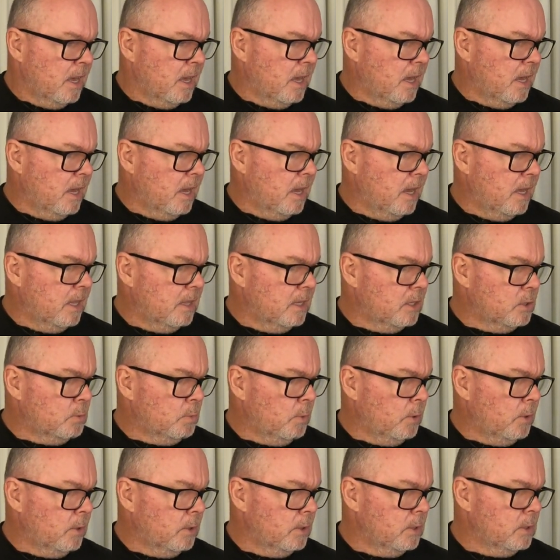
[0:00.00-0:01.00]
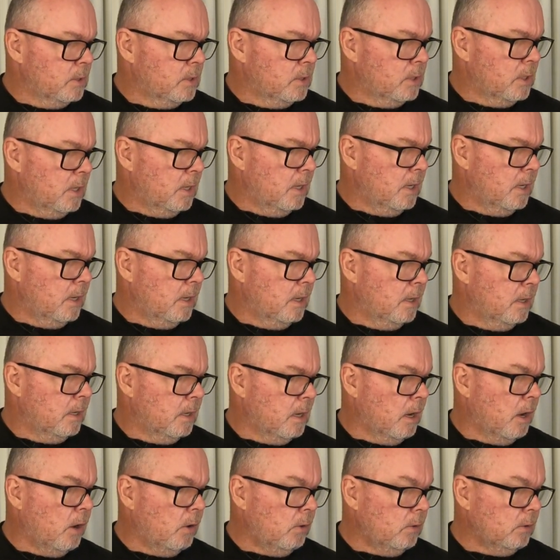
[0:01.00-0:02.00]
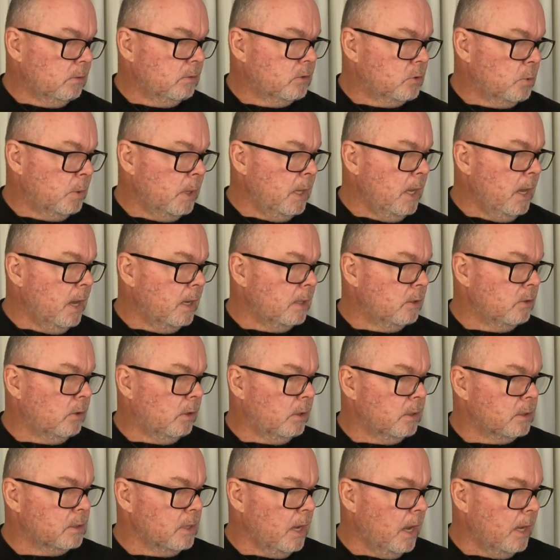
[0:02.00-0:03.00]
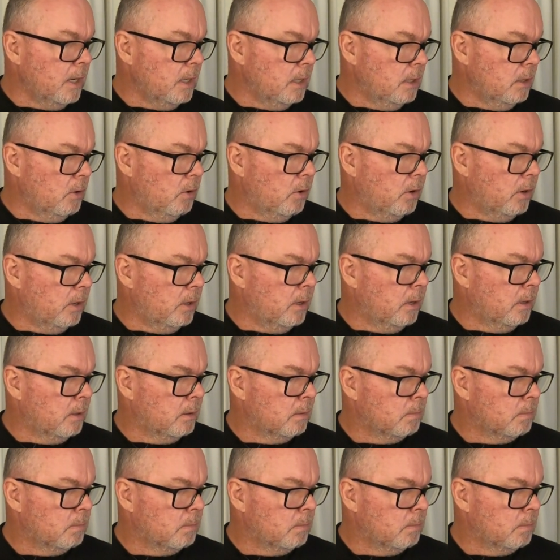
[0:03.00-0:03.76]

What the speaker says: this was a whole $28.89